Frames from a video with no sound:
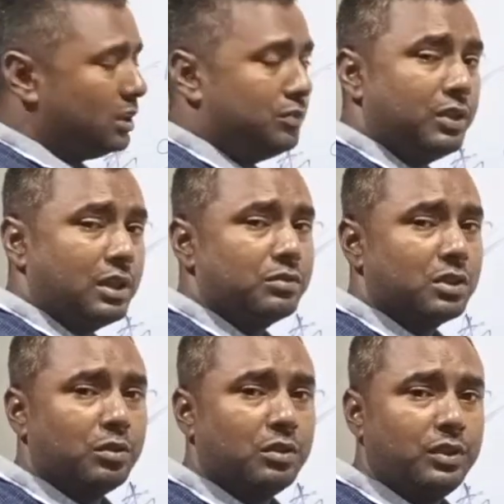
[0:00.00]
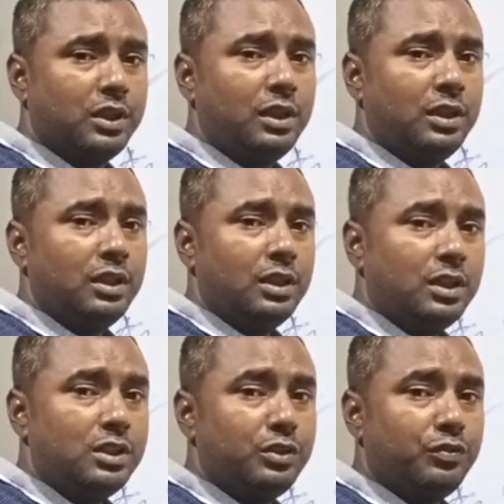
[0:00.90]
it becomes somewhat very
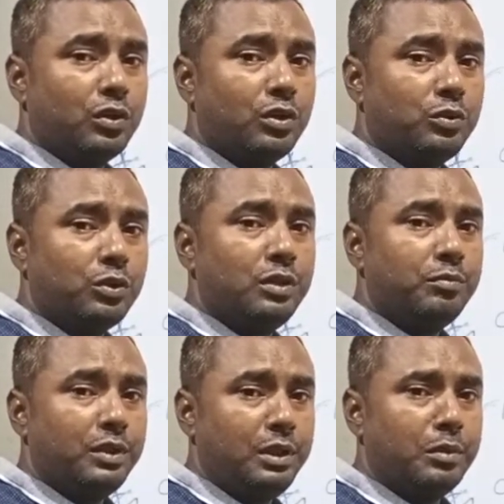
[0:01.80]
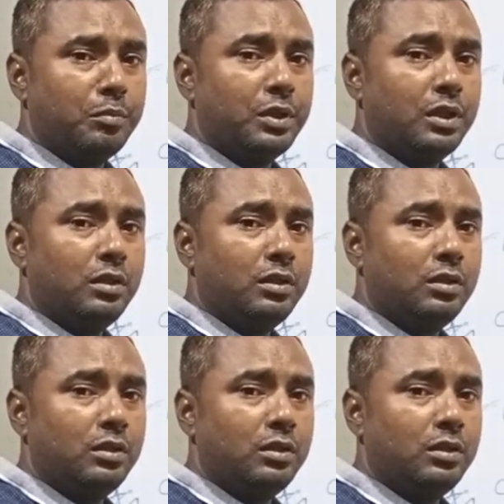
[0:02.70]
easy for you to keep remember.